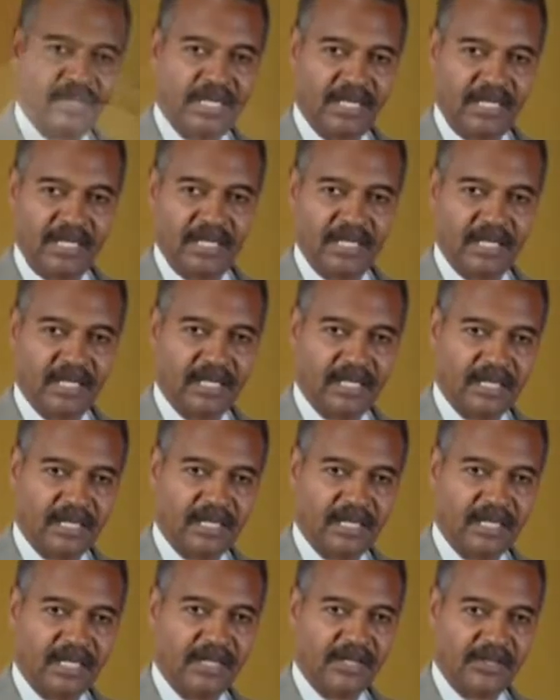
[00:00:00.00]
many
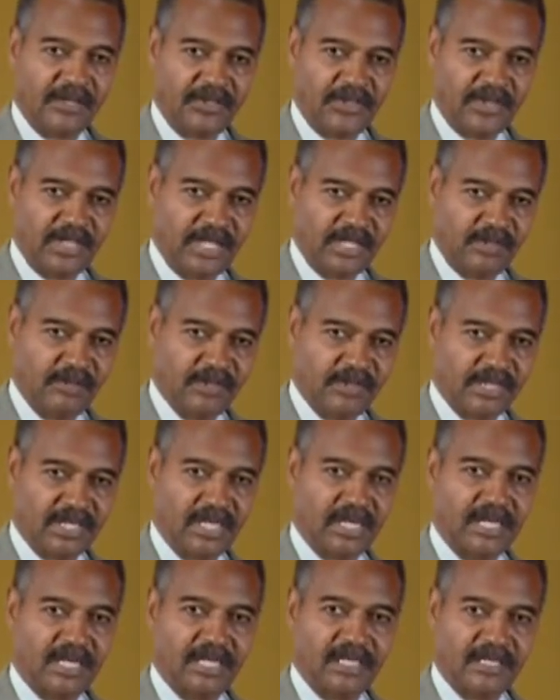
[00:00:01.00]
uh, other themes
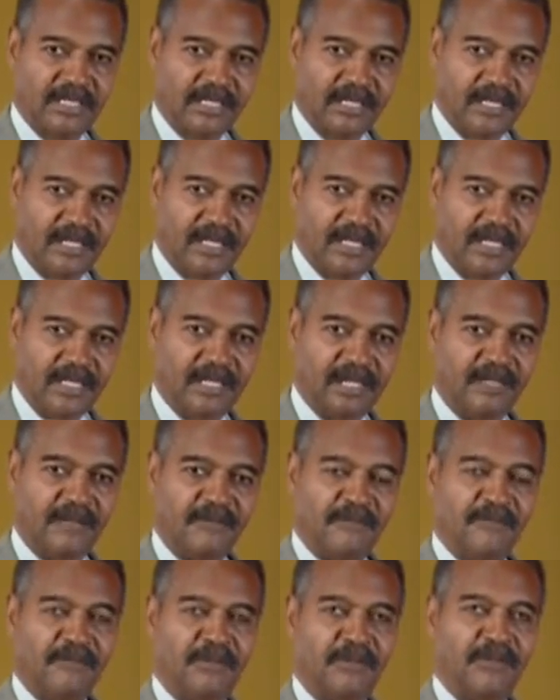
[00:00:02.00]
on uh,
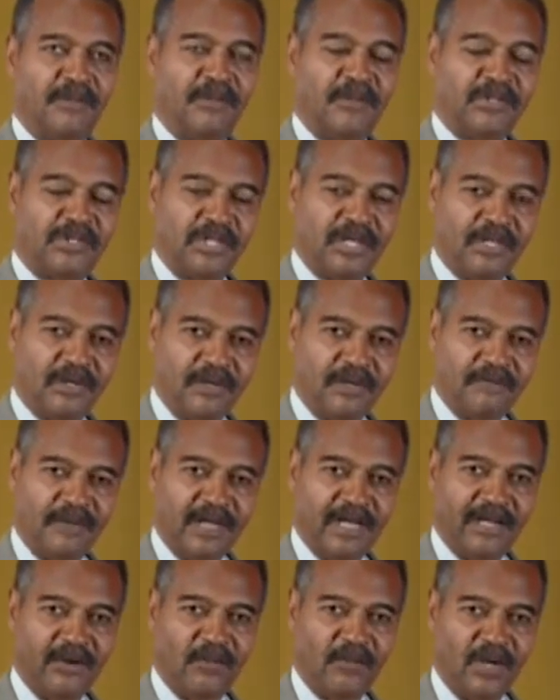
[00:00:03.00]
the Song of
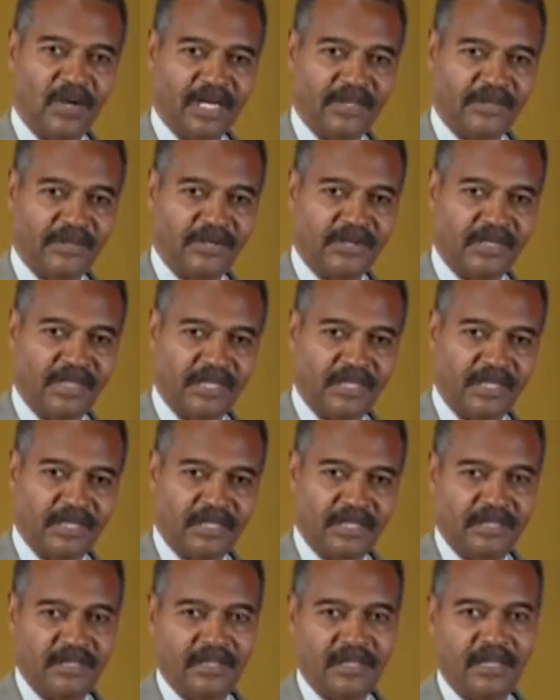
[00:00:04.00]
Hiawatha.
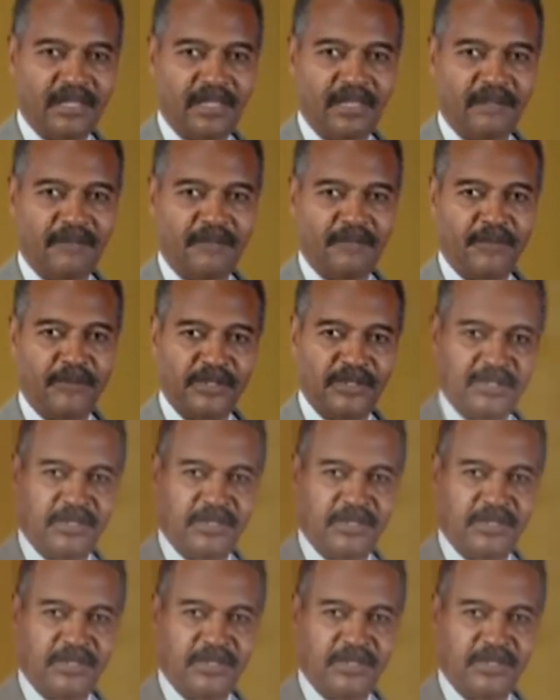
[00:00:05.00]
Uh, for